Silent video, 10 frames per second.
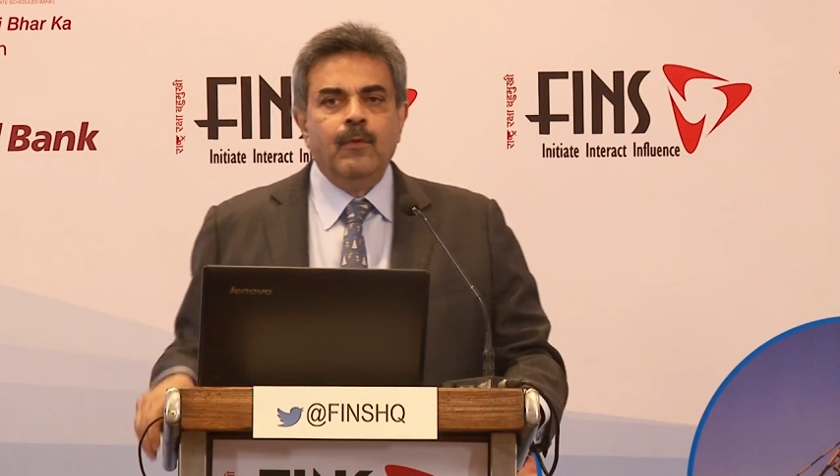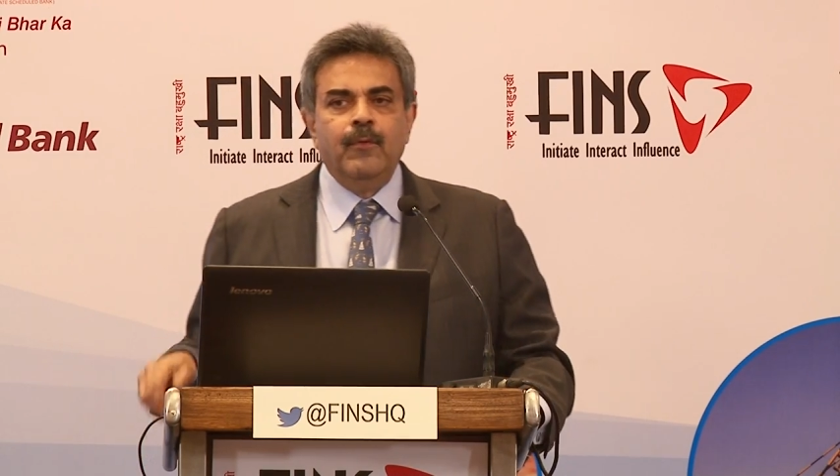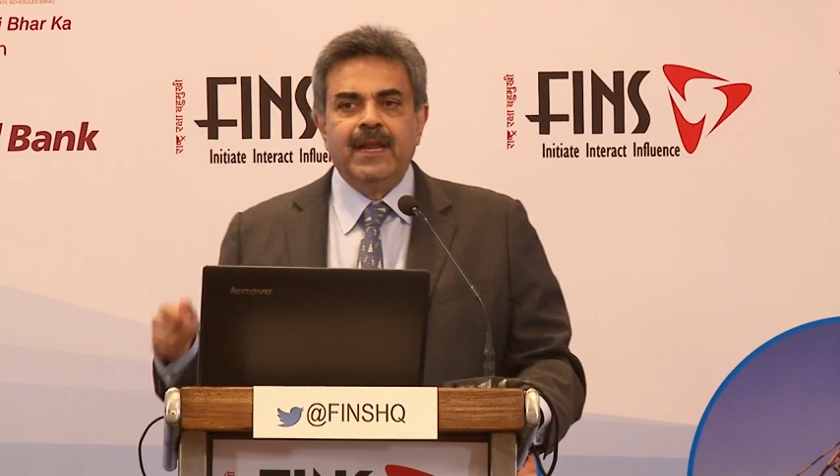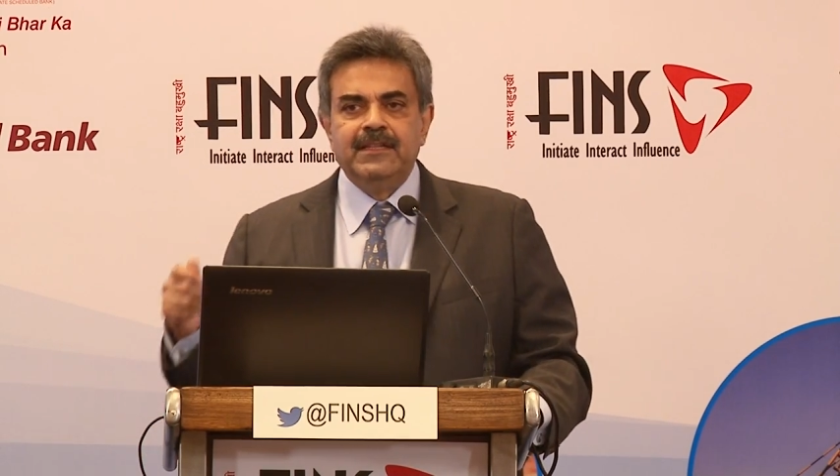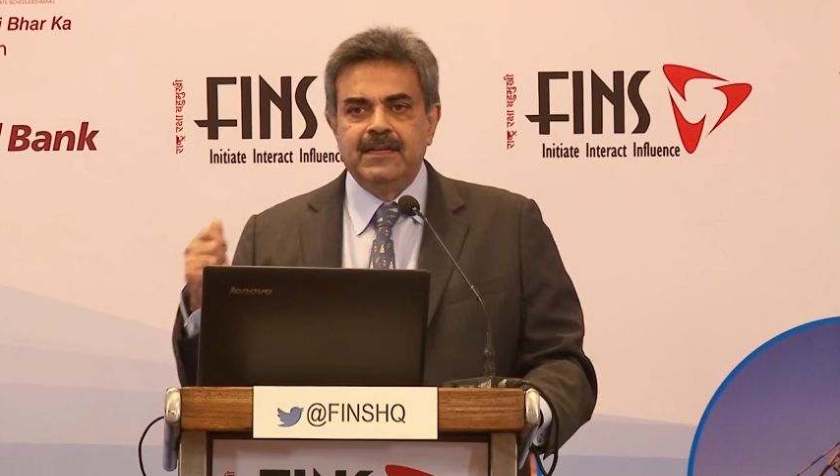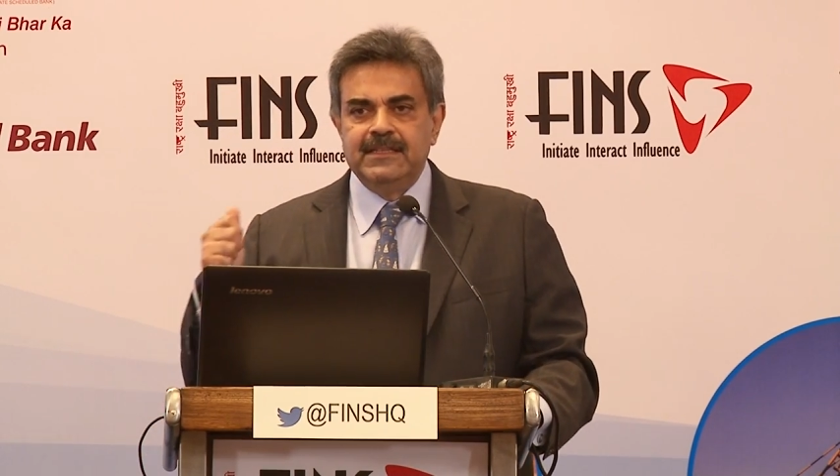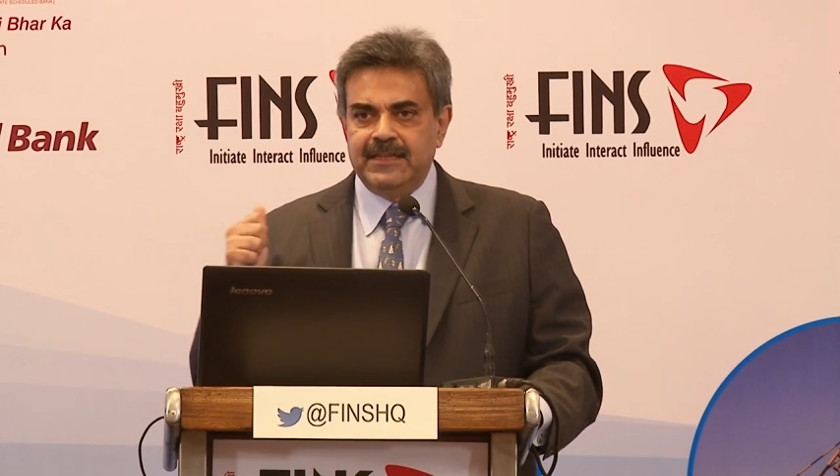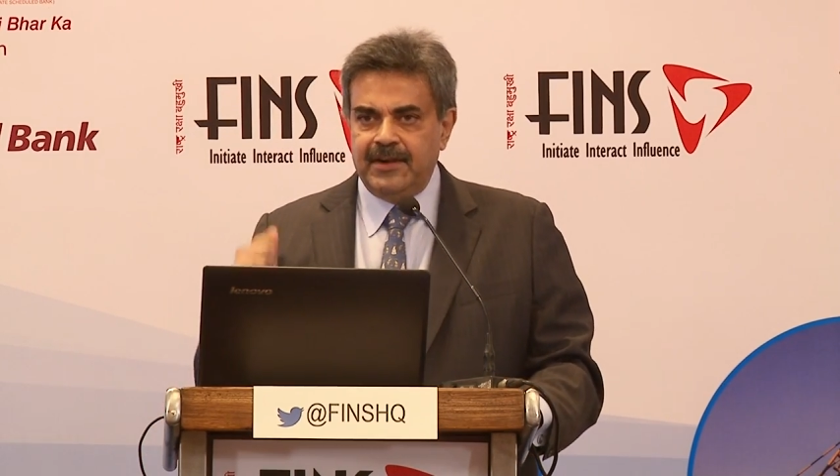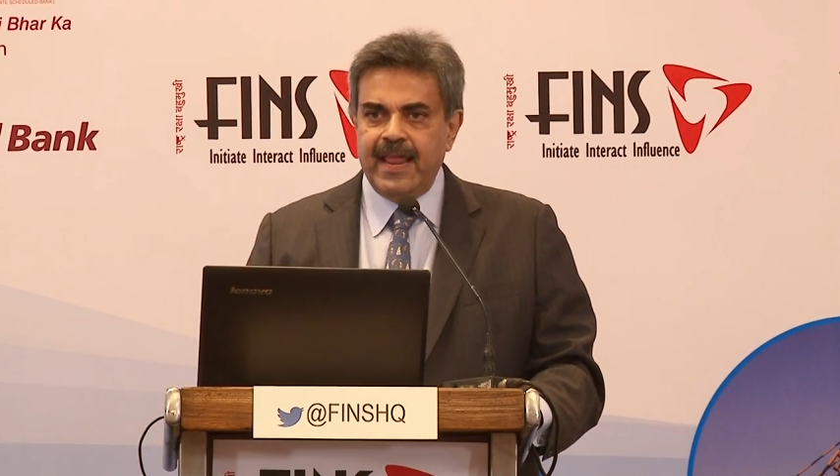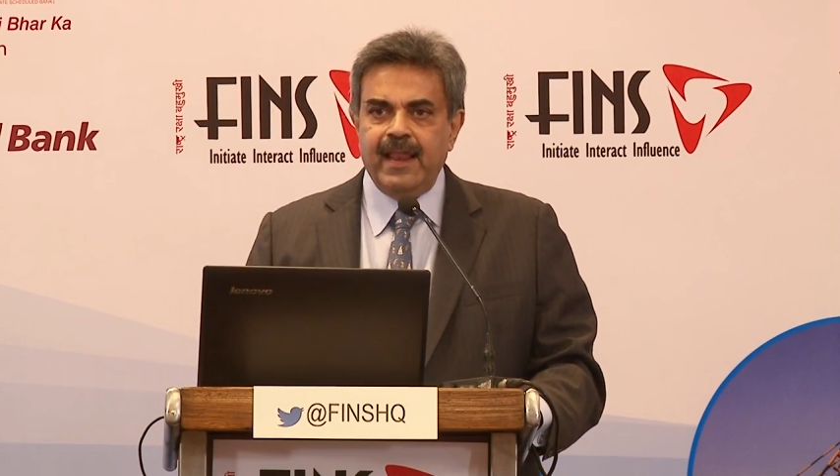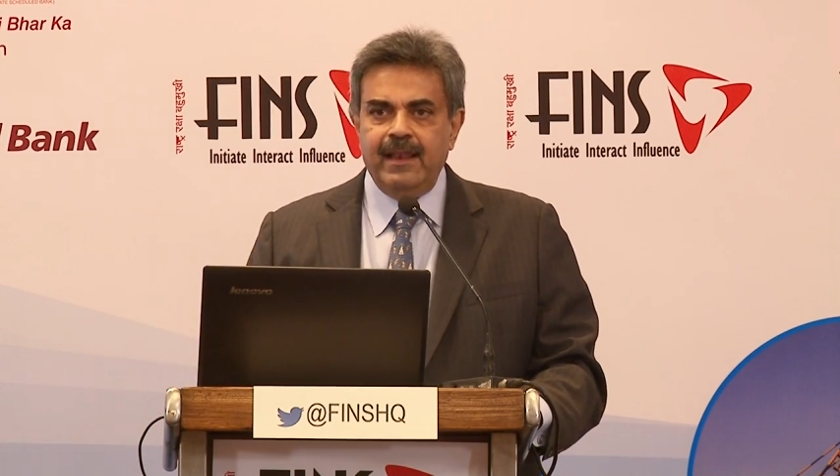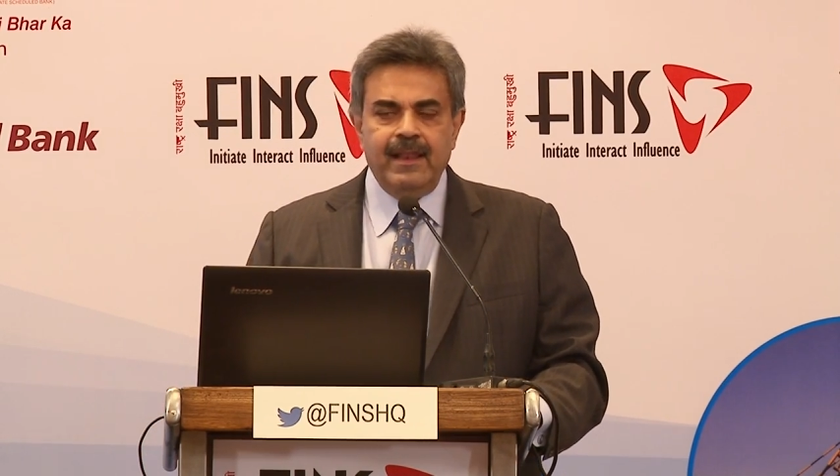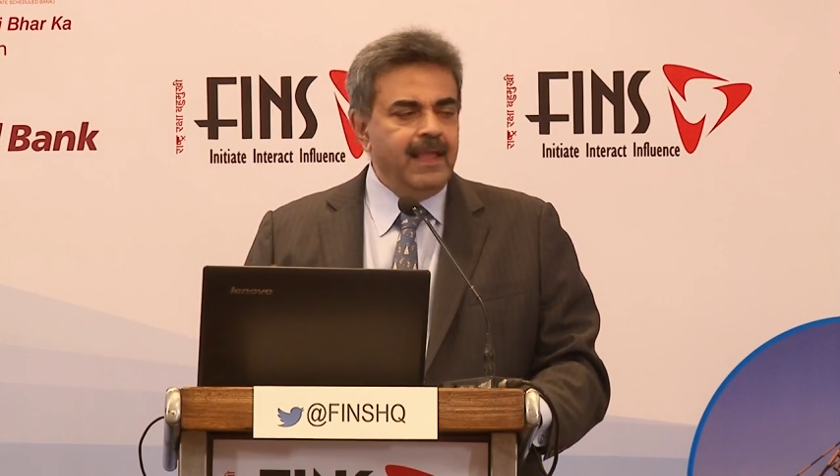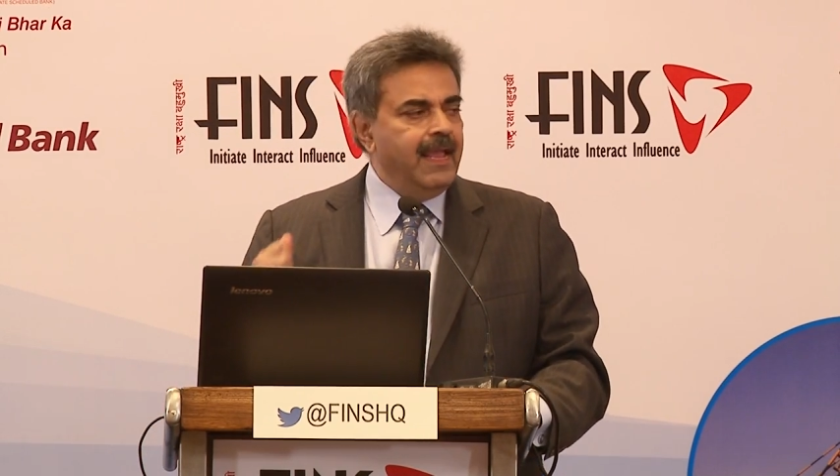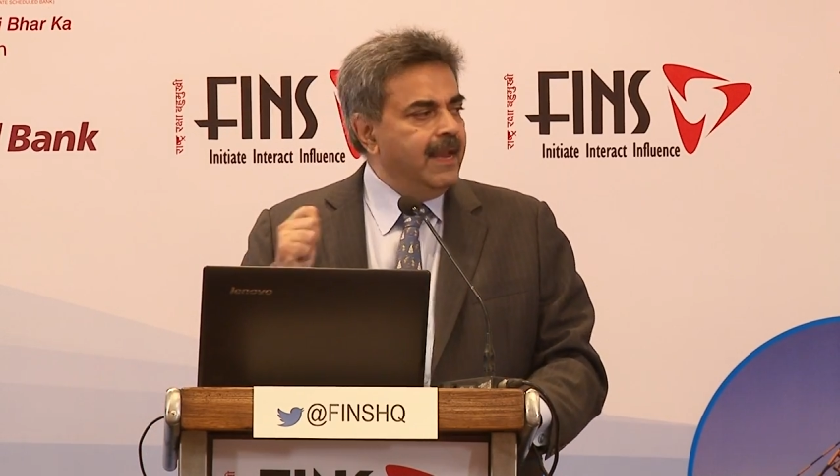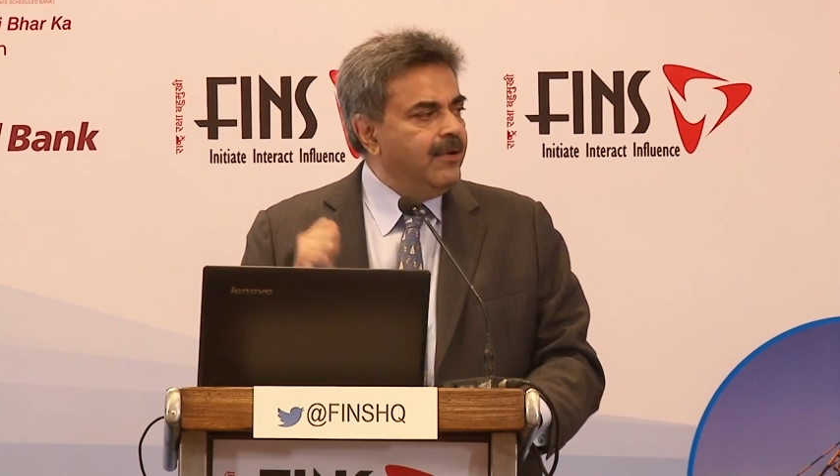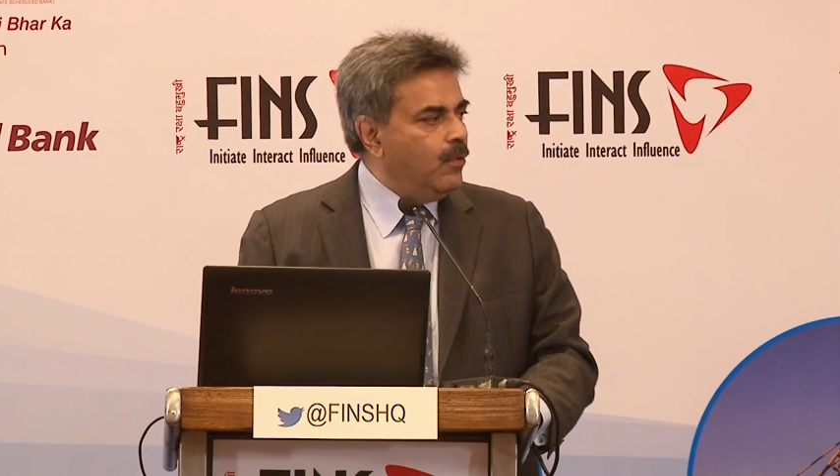where there is rail and